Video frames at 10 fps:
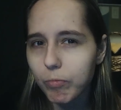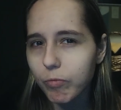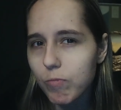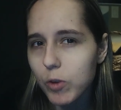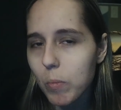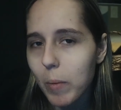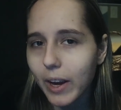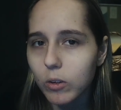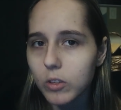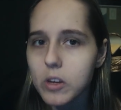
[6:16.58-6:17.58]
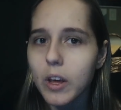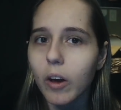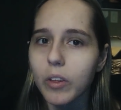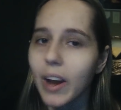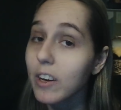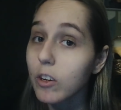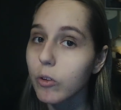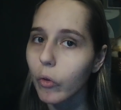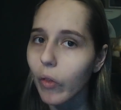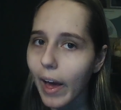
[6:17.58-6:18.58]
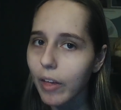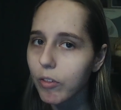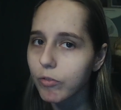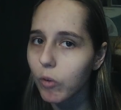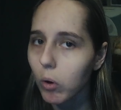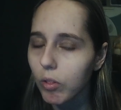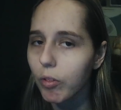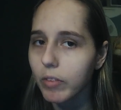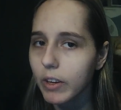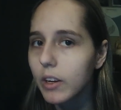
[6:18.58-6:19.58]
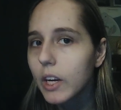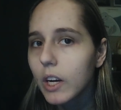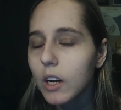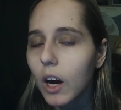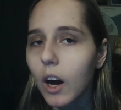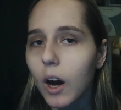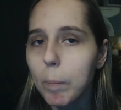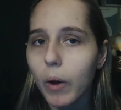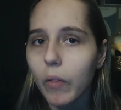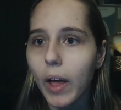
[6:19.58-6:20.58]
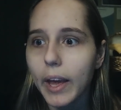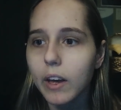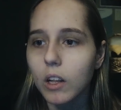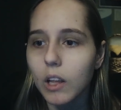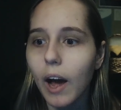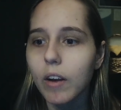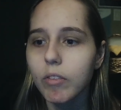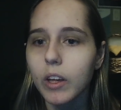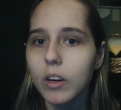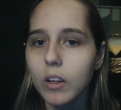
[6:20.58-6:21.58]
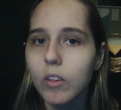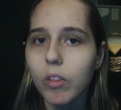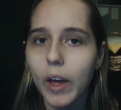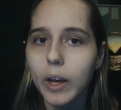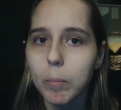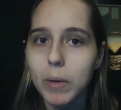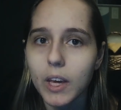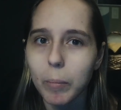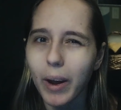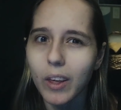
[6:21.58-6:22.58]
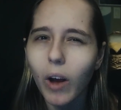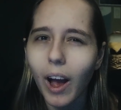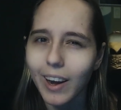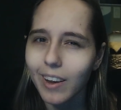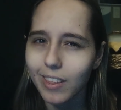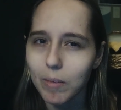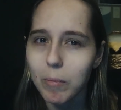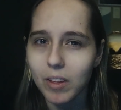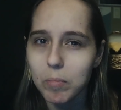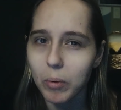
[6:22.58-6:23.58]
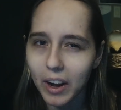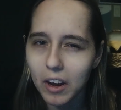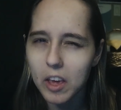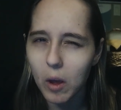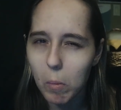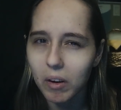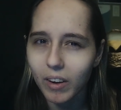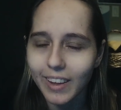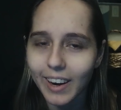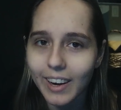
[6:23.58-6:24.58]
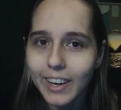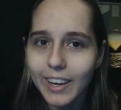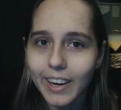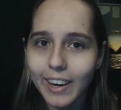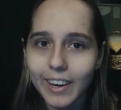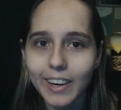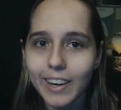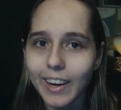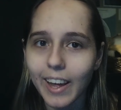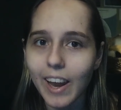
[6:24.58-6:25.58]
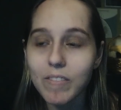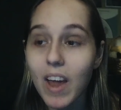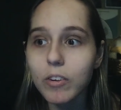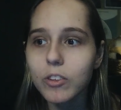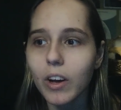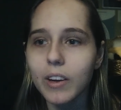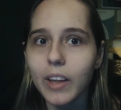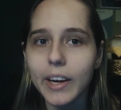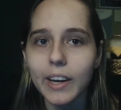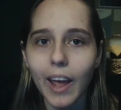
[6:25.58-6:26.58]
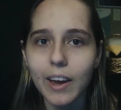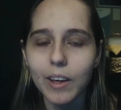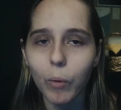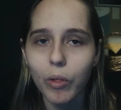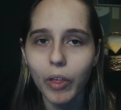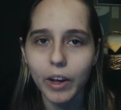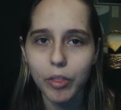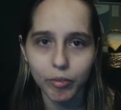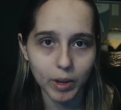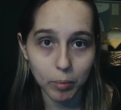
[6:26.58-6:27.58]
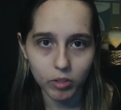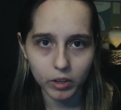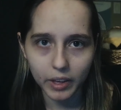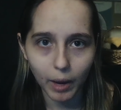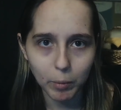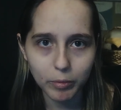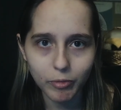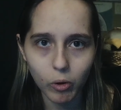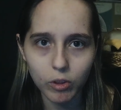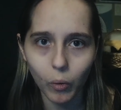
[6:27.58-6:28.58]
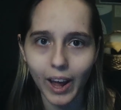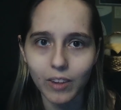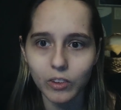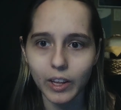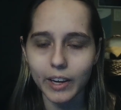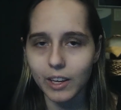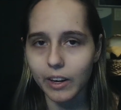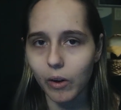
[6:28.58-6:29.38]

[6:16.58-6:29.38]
few minute details, and I didn't do the last fourth of it, but like a lot of it is like me and you kind of see my brand of humor in there, and I've never done like an edit with like a 3-person camera before, so I had to like,